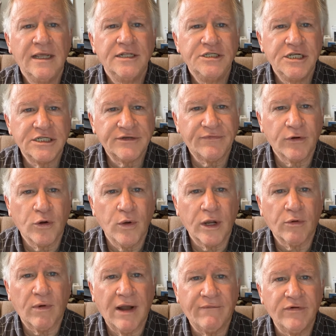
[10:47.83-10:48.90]
just for
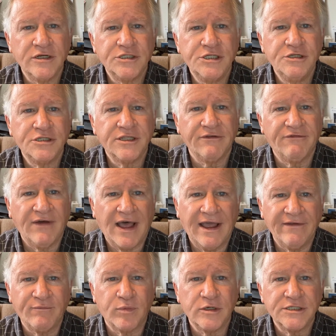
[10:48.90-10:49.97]
quick reference, use the
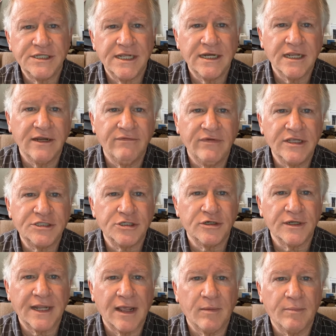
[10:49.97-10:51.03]
5%
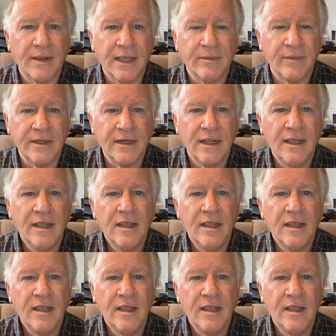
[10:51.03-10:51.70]
conventional down payment,